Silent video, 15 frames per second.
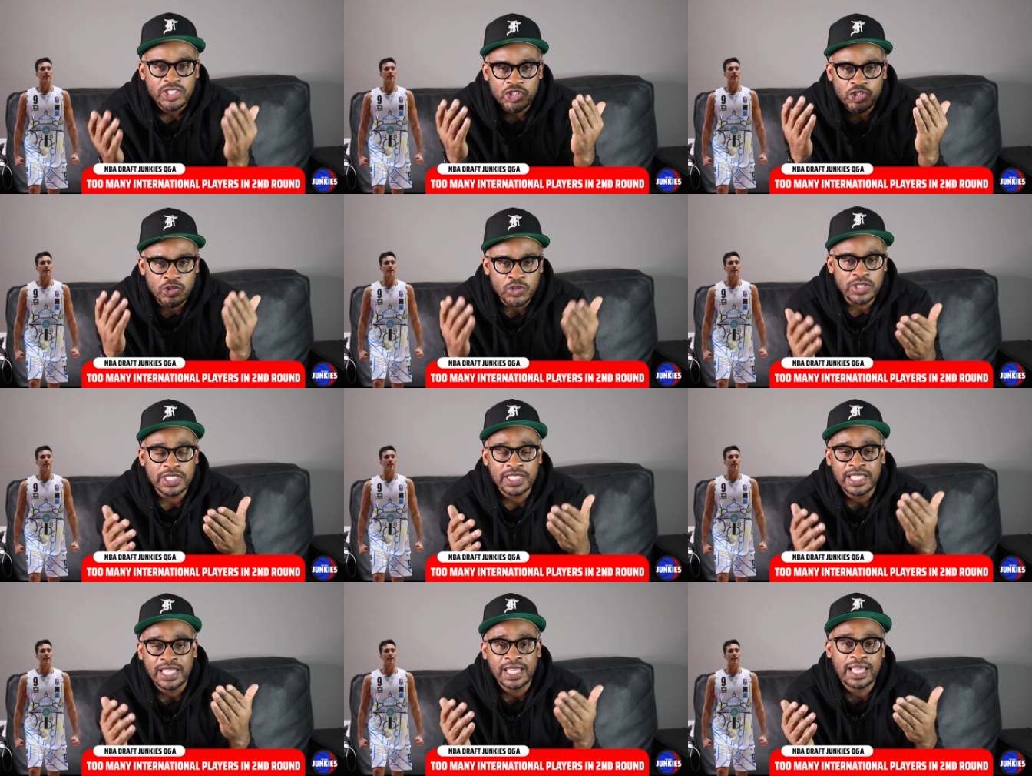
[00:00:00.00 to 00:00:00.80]
You
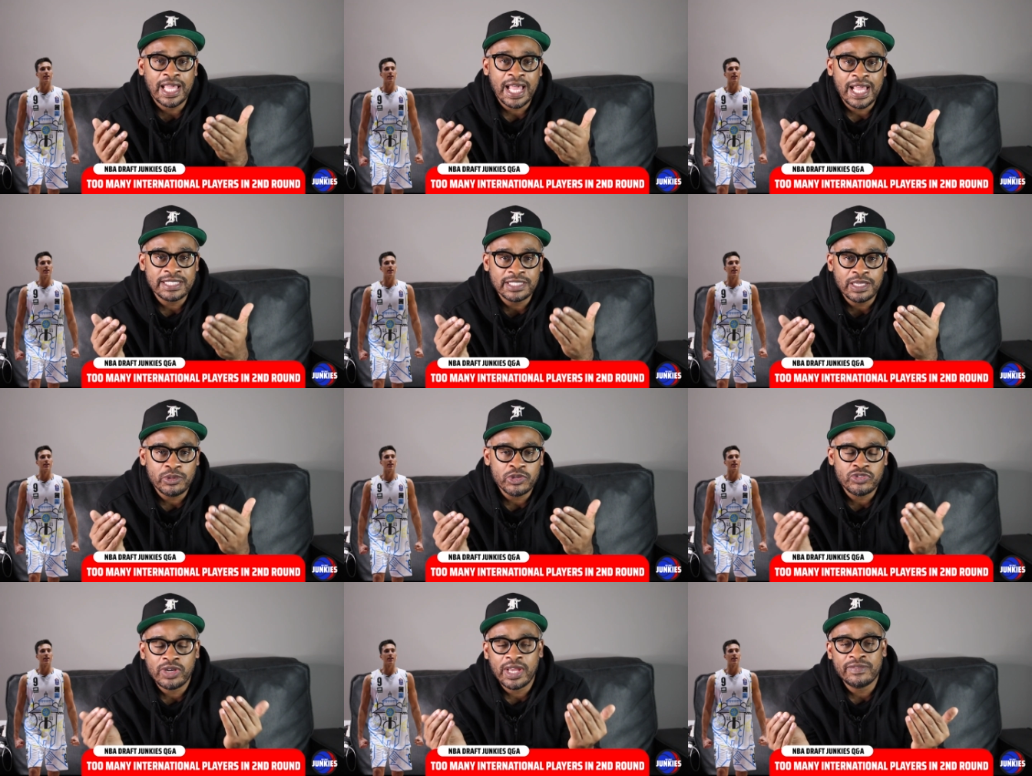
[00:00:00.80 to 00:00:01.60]
look at guys that
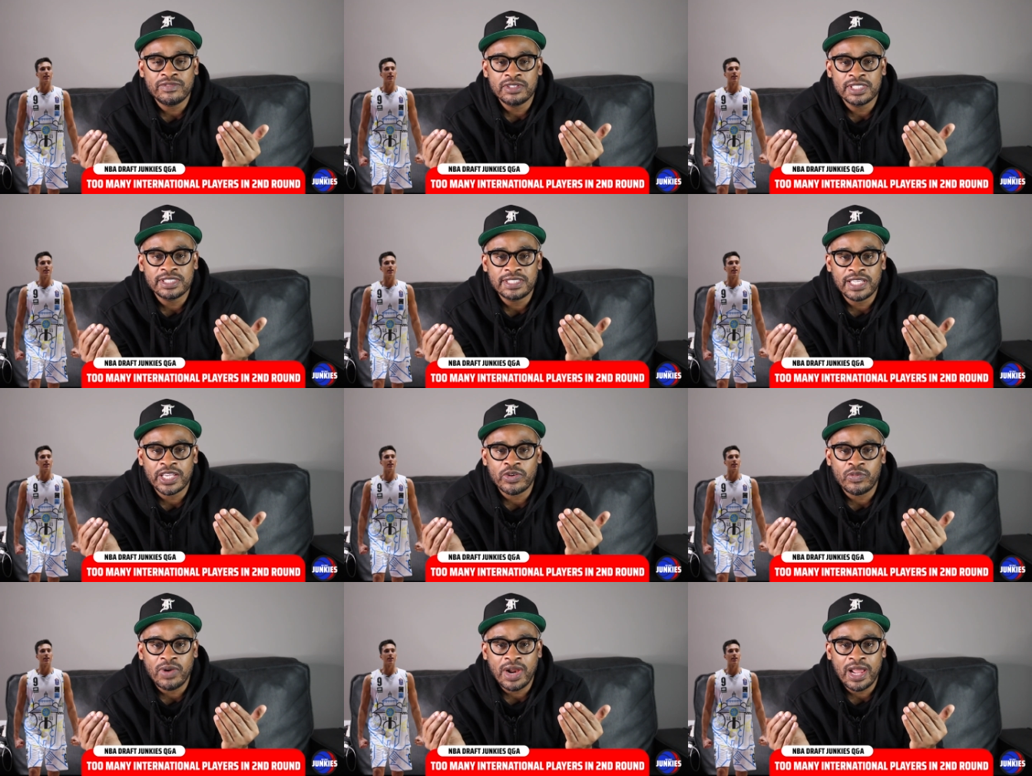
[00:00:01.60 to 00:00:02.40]
were drafted in the
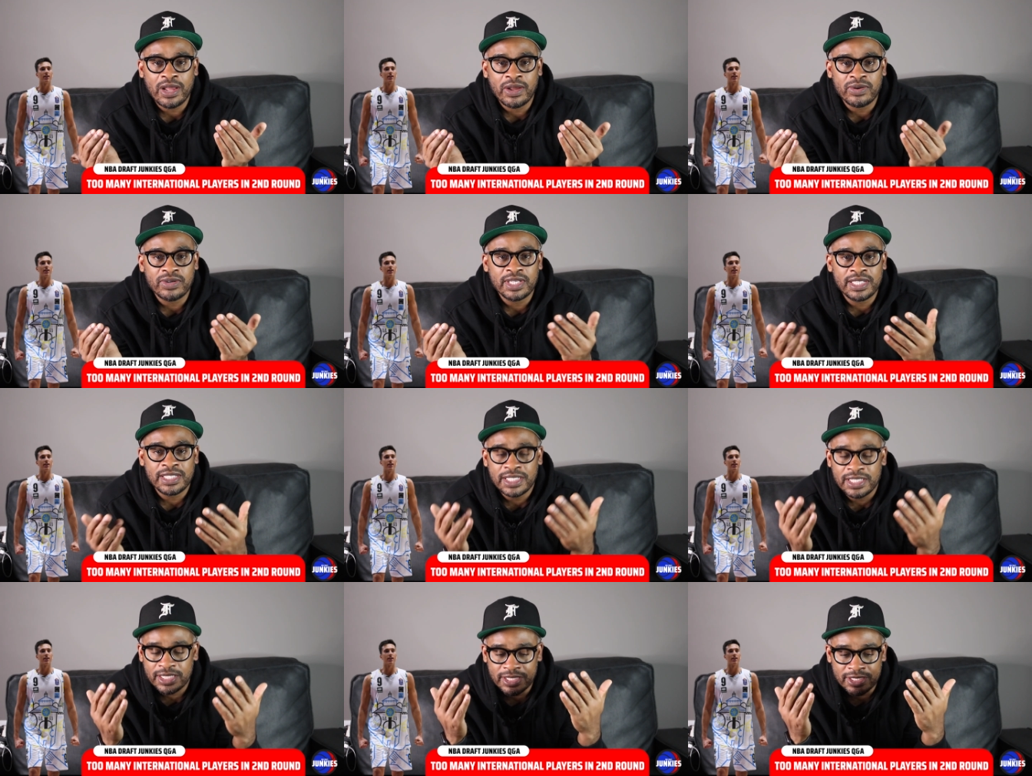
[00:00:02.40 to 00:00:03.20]
second round,
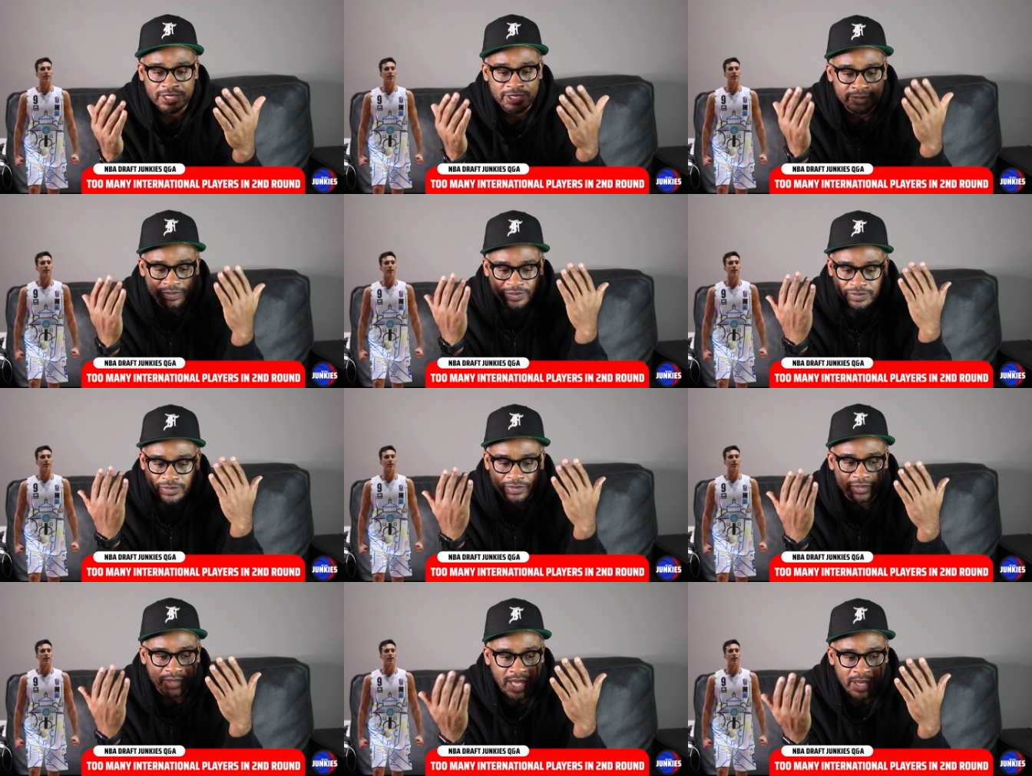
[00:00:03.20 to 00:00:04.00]
and it is
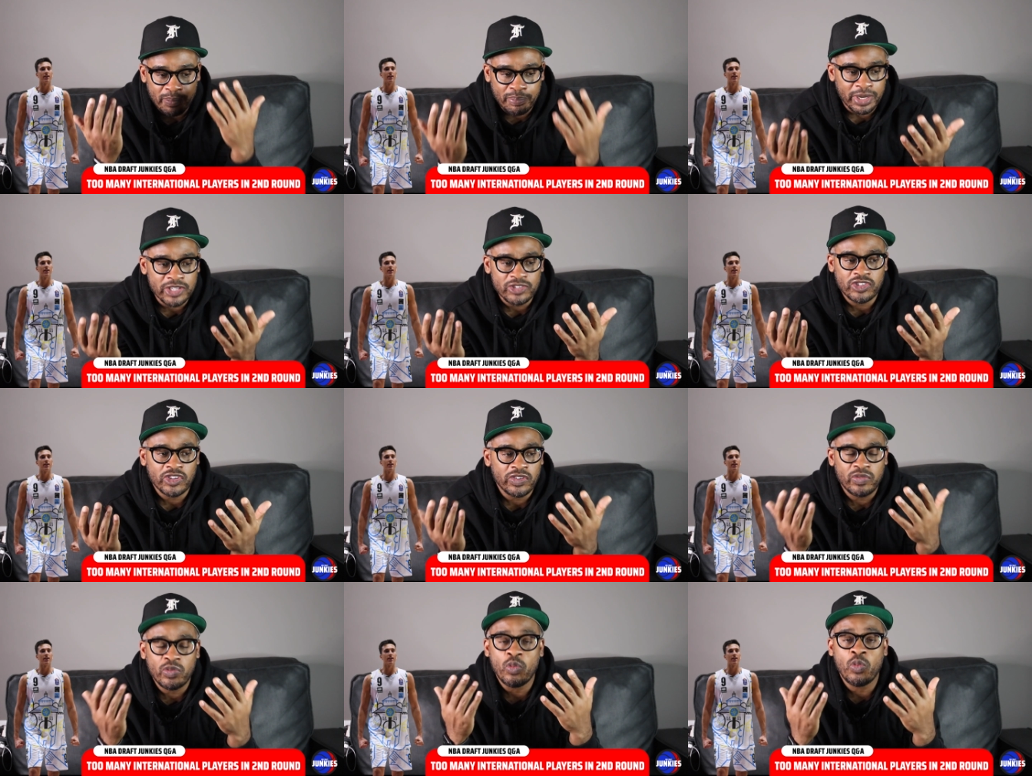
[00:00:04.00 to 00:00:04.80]
a bunch
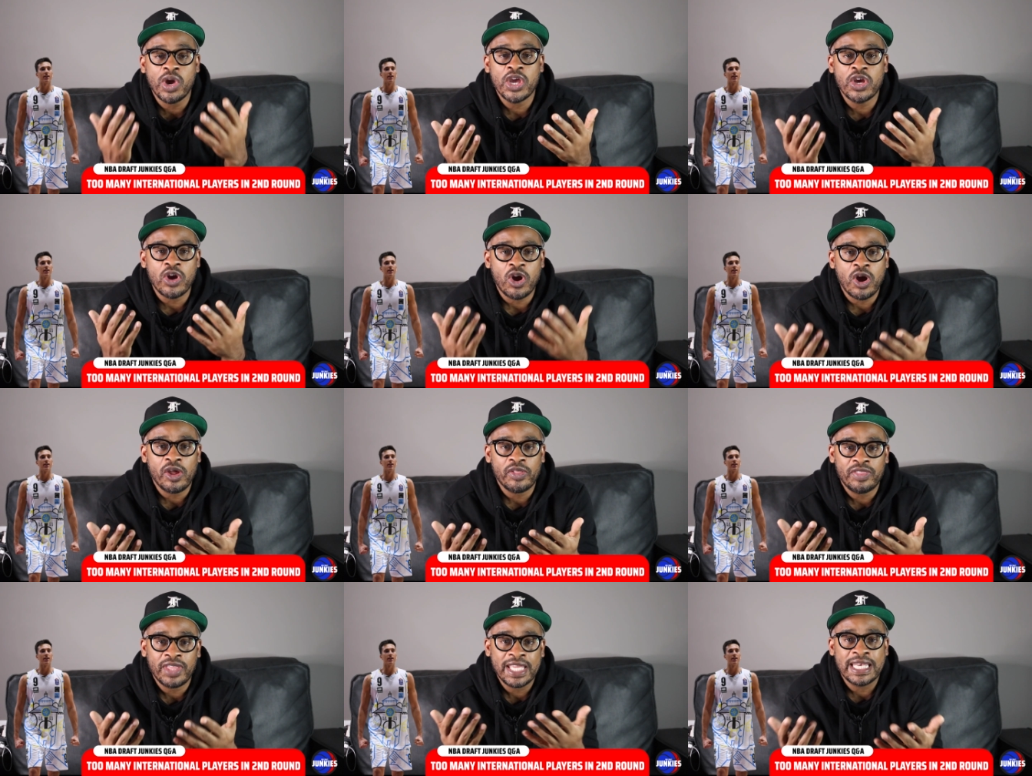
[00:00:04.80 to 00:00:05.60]
of where
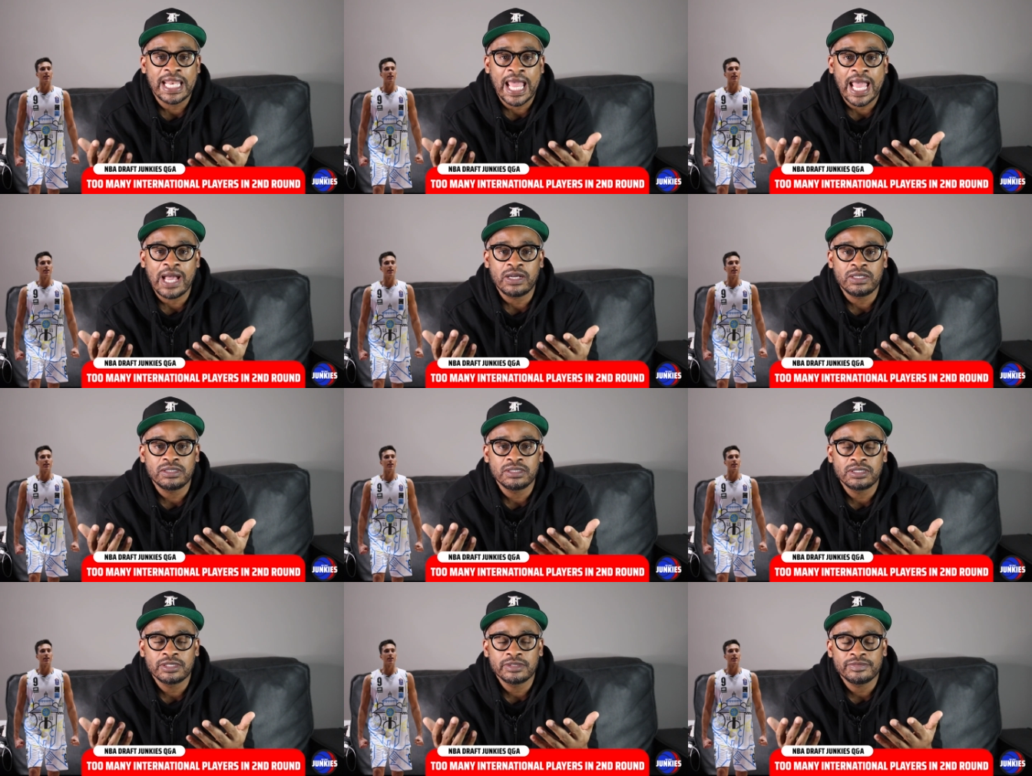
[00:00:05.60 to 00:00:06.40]
are they now?